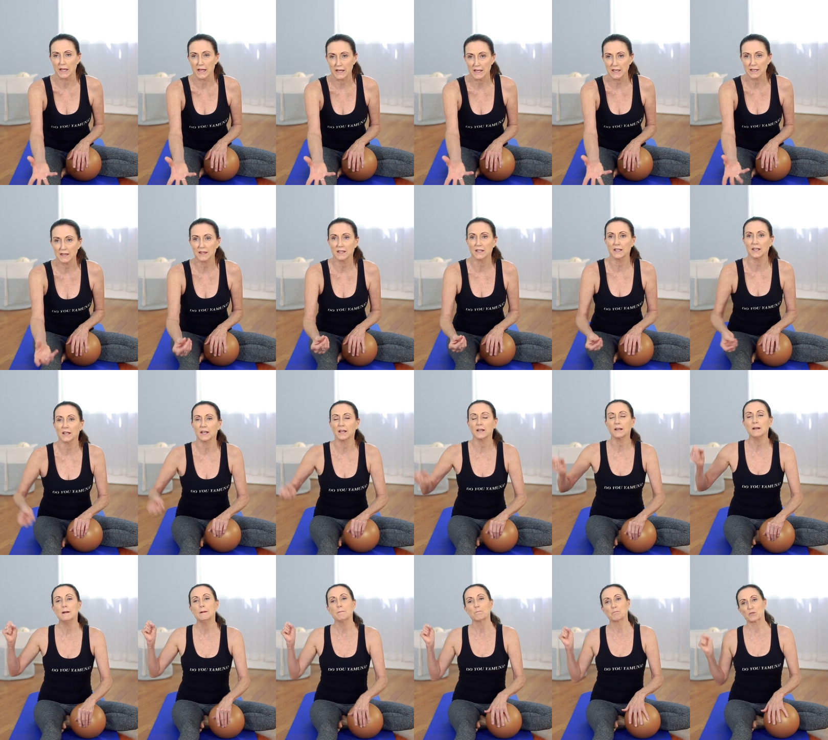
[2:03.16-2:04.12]

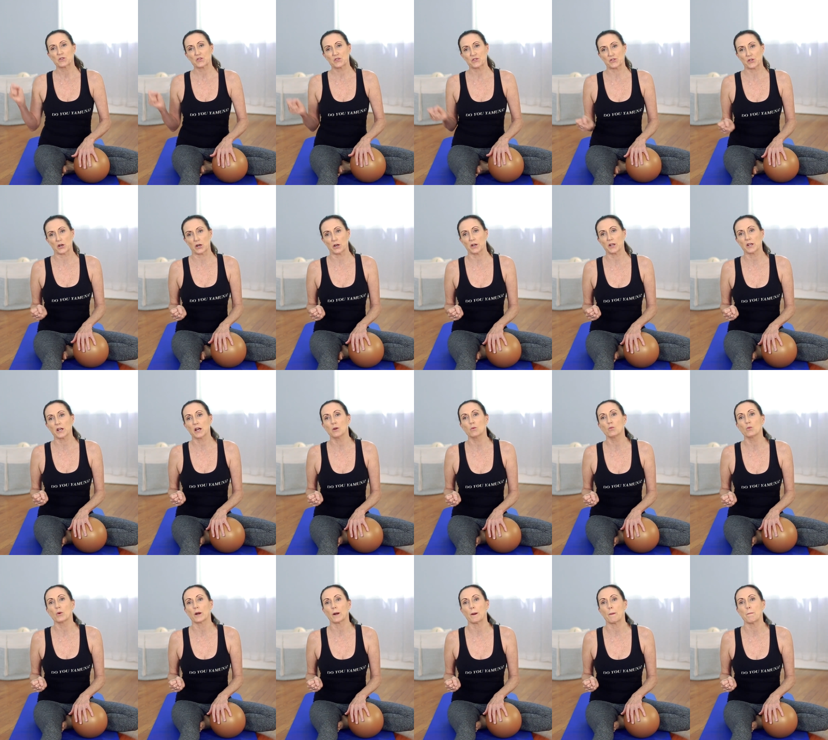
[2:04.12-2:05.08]
lengthening, starting
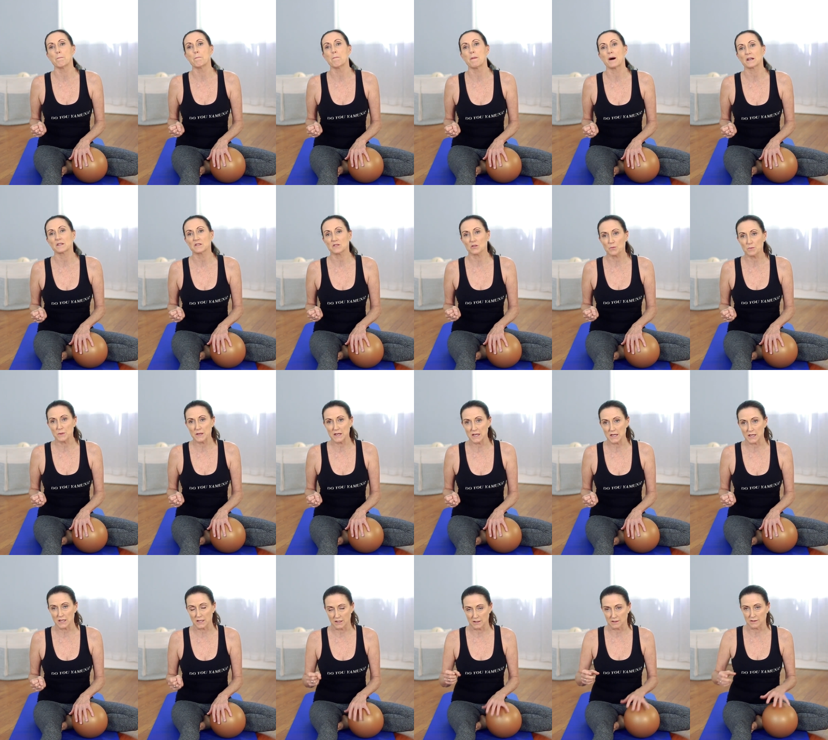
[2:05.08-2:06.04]
on where a muscle
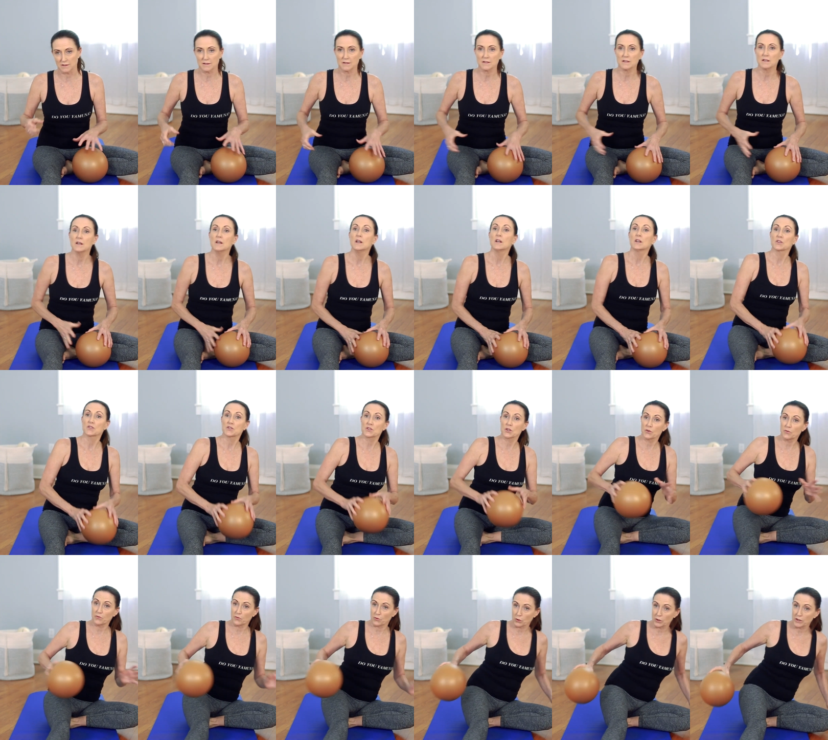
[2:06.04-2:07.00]
begins.
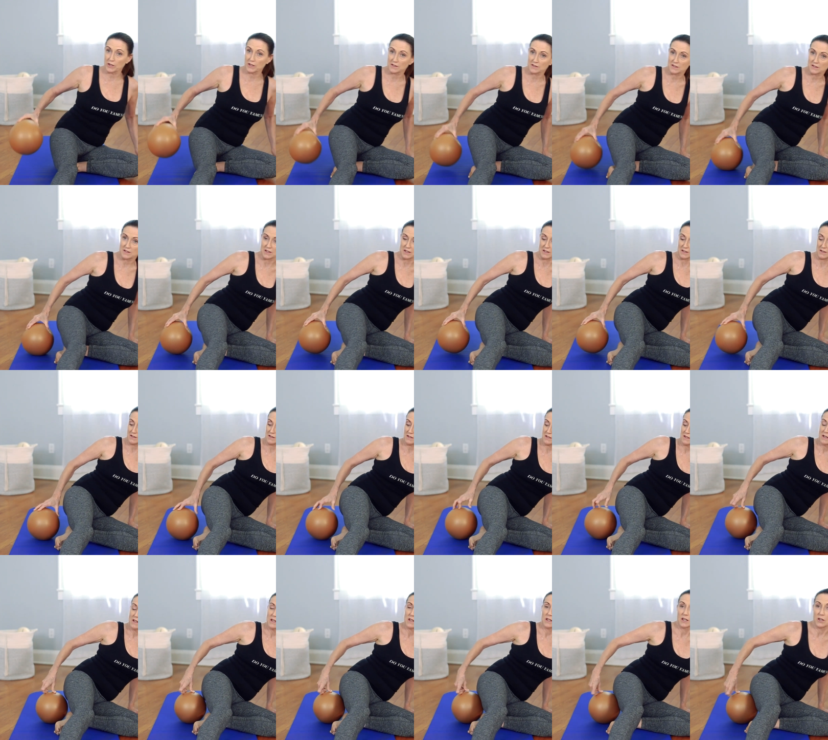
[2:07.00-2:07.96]
So for instance,
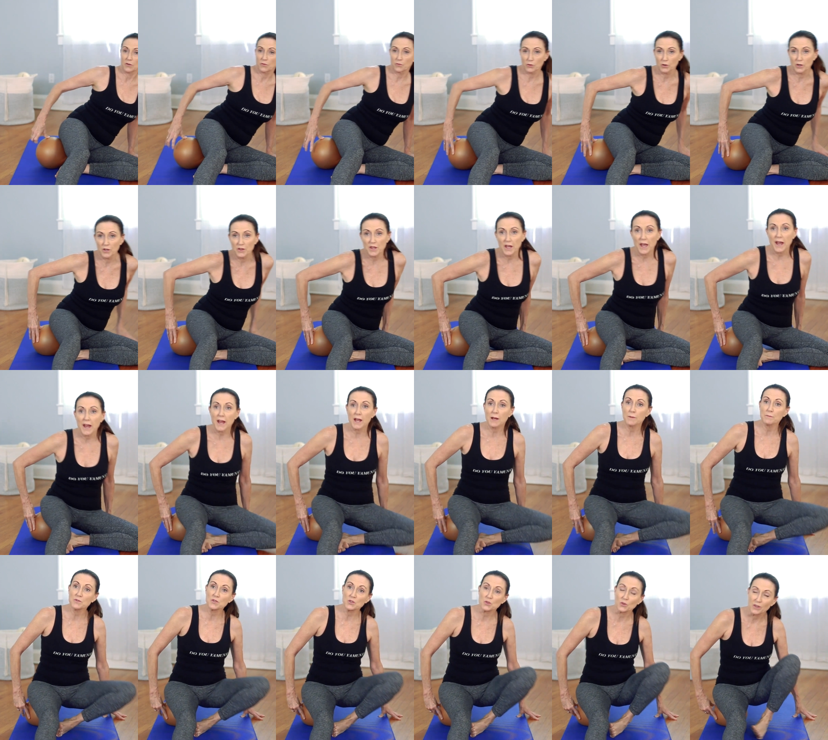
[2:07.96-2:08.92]
if we're in the
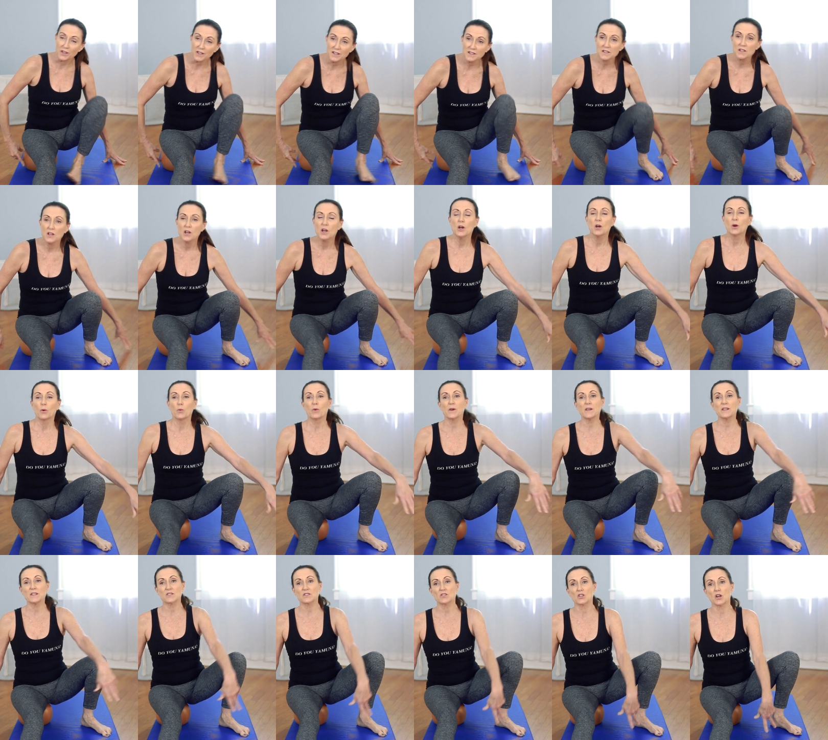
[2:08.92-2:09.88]
hamstrings,
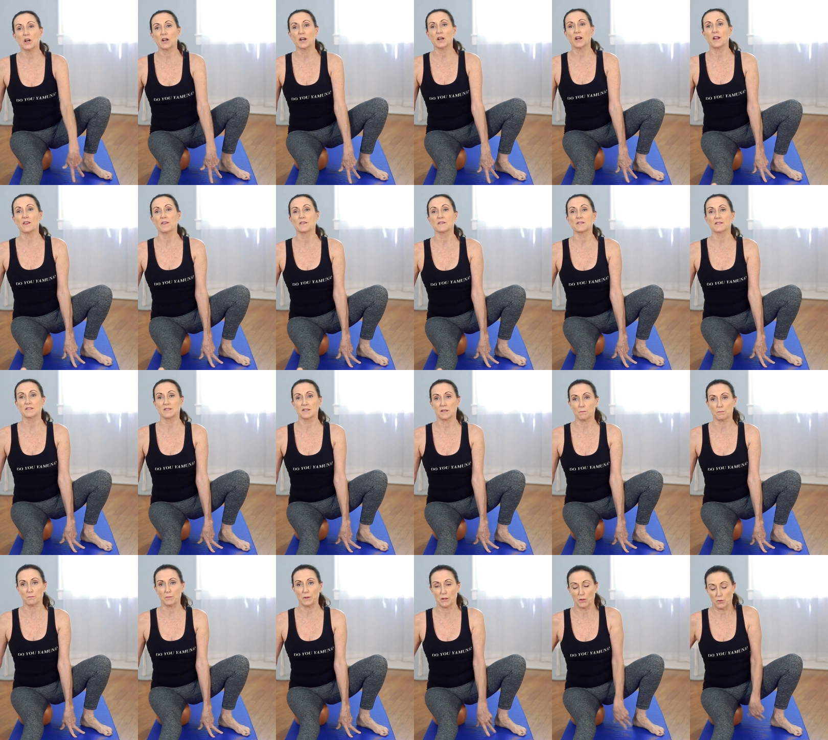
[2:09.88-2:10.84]
we start on the
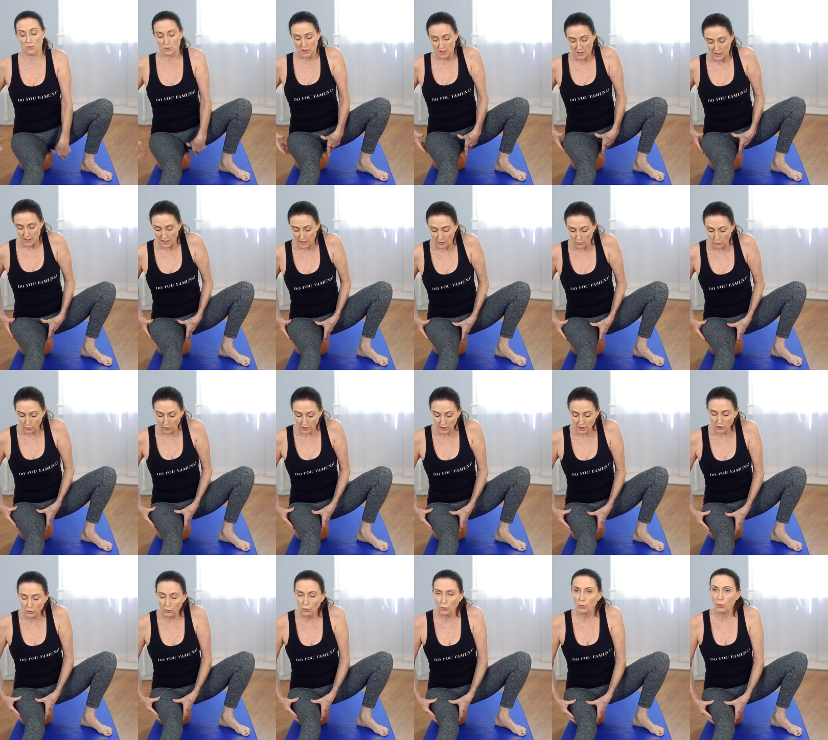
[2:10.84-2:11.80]
sit bone, and we're
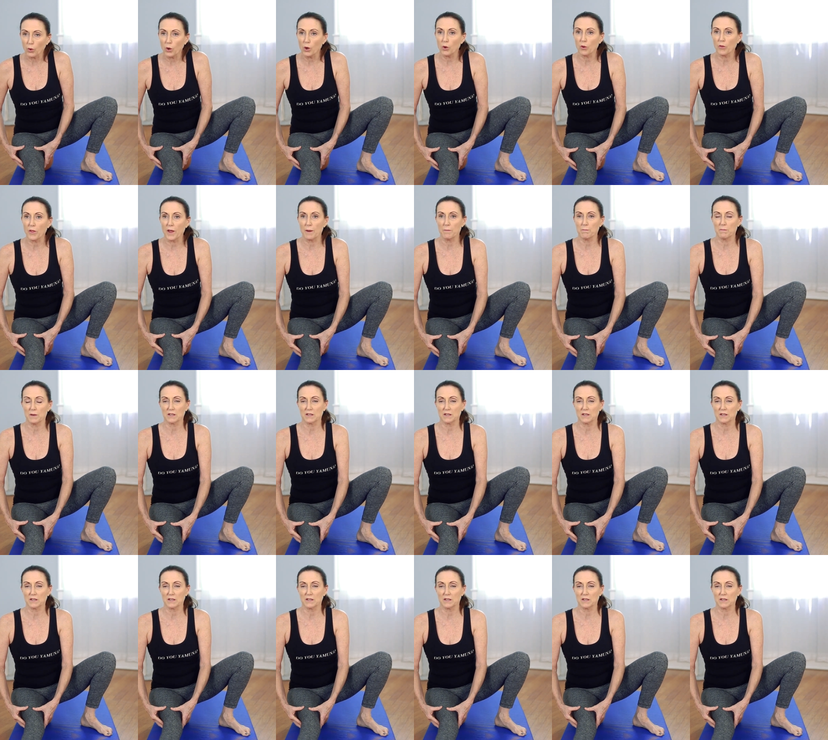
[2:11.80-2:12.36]
going to roll that